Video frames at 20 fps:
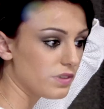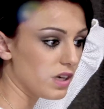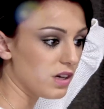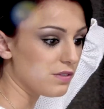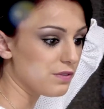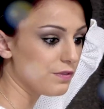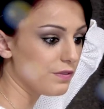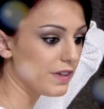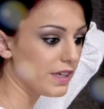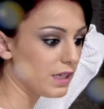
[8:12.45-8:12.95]

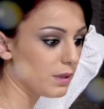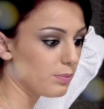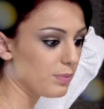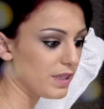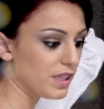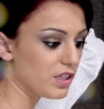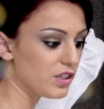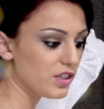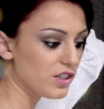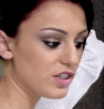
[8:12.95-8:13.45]
I think
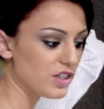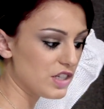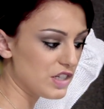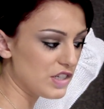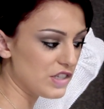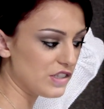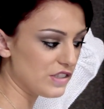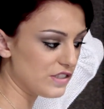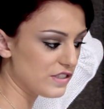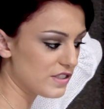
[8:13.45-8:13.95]

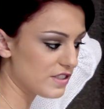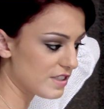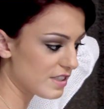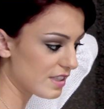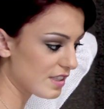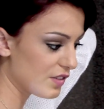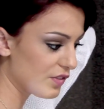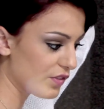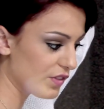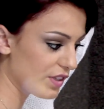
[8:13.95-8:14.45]
because
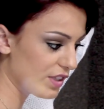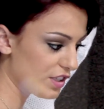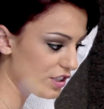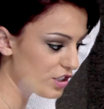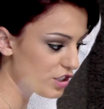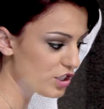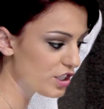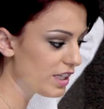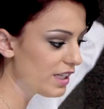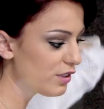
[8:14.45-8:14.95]

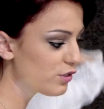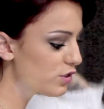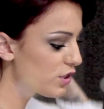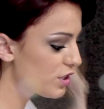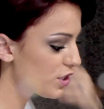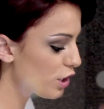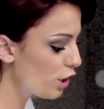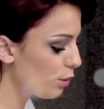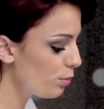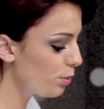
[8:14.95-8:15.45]
she is
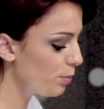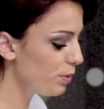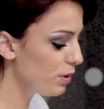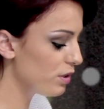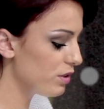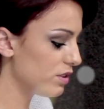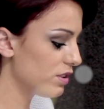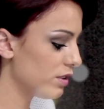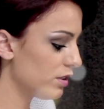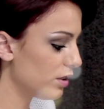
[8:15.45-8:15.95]
the type of
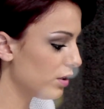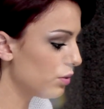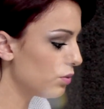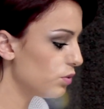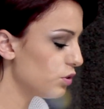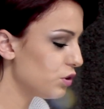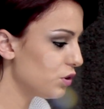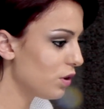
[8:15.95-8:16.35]
person that